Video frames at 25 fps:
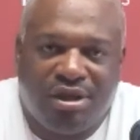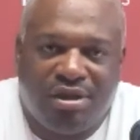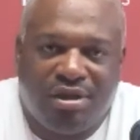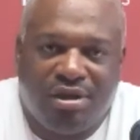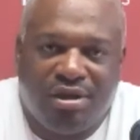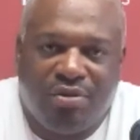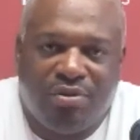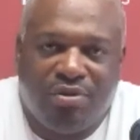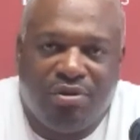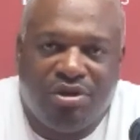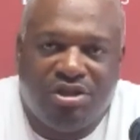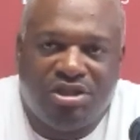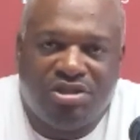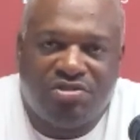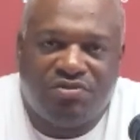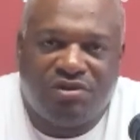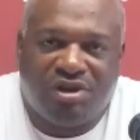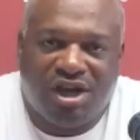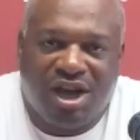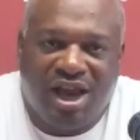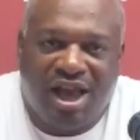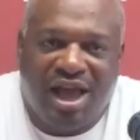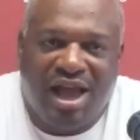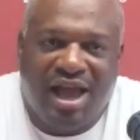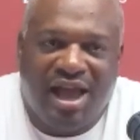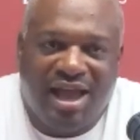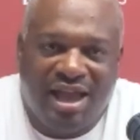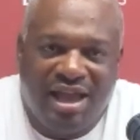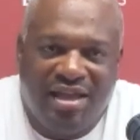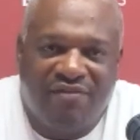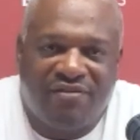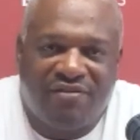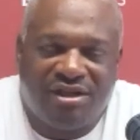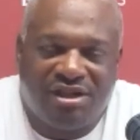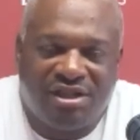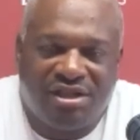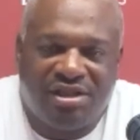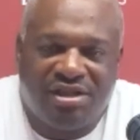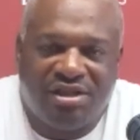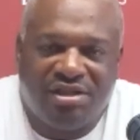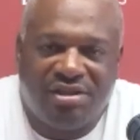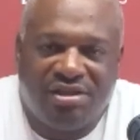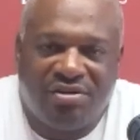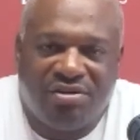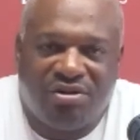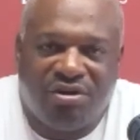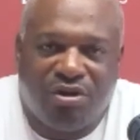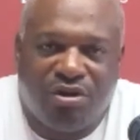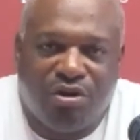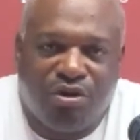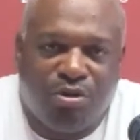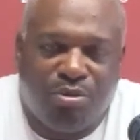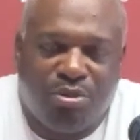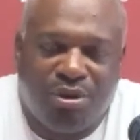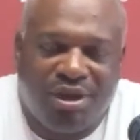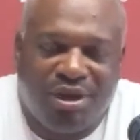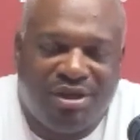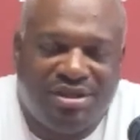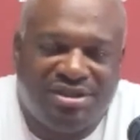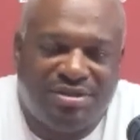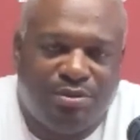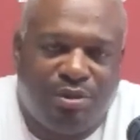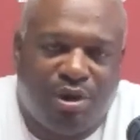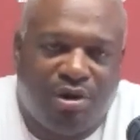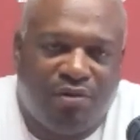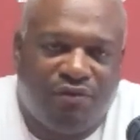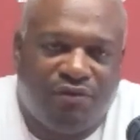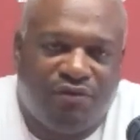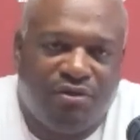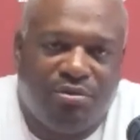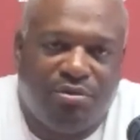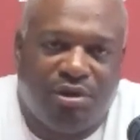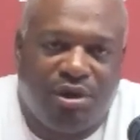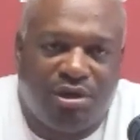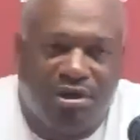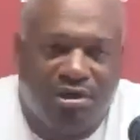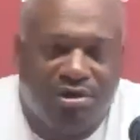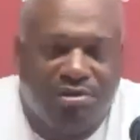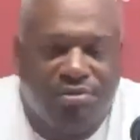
we just rely heavily on playing smart football.